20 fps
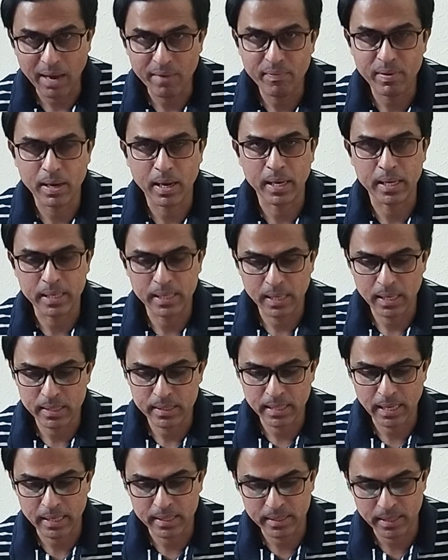have an
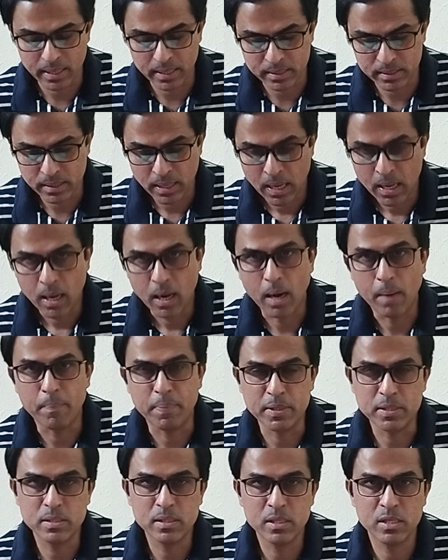idea that there is
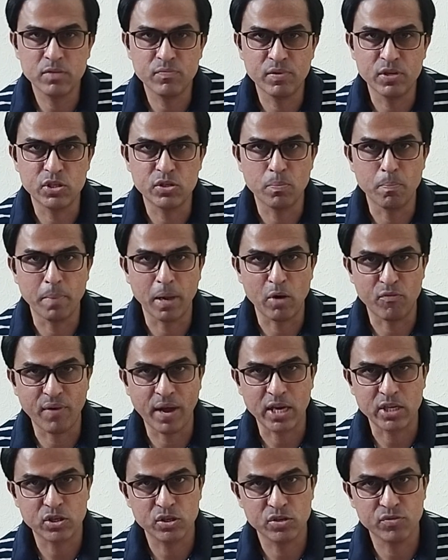a business which
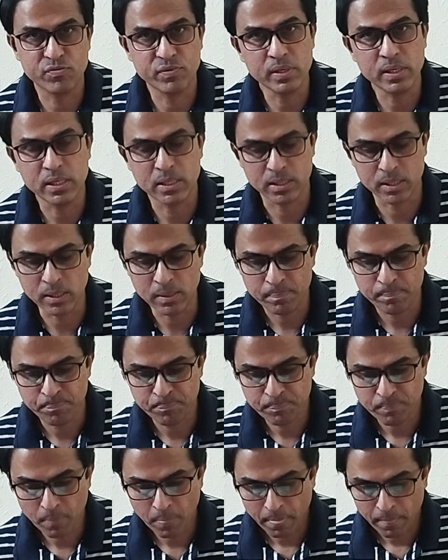manufactures furniture,
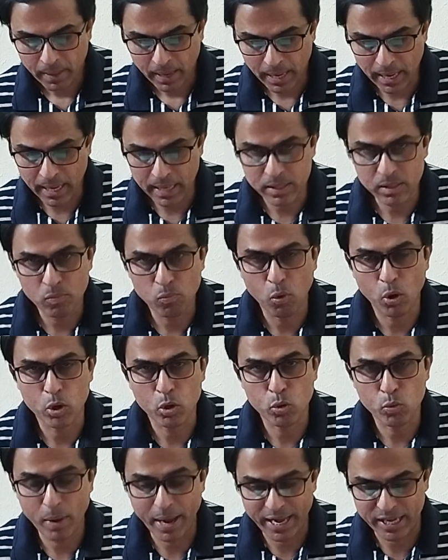and they
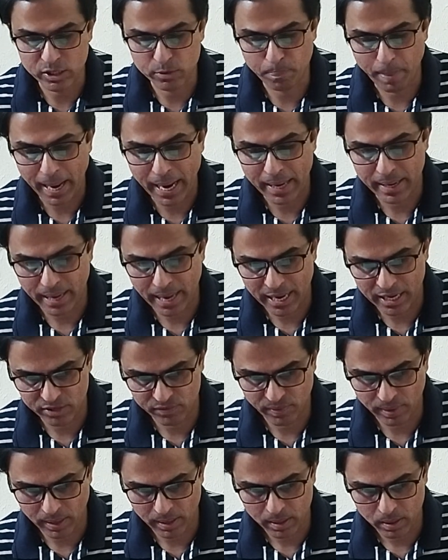want to expand
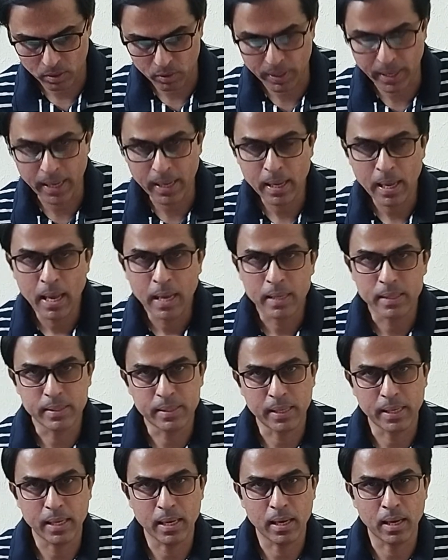as well. Okay,
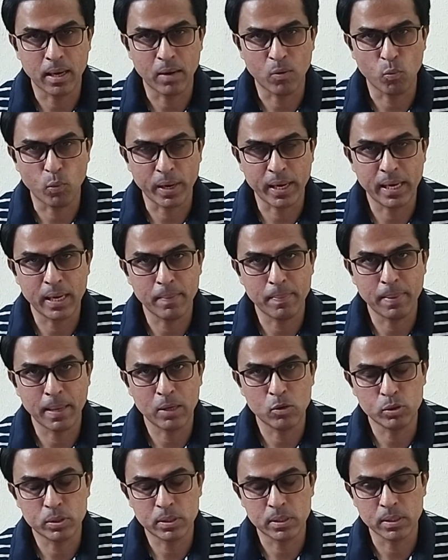they are worried
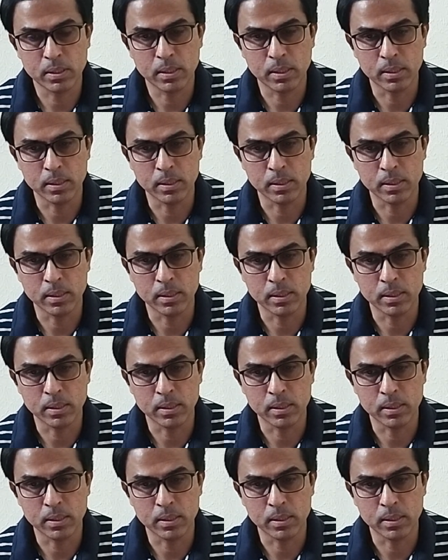about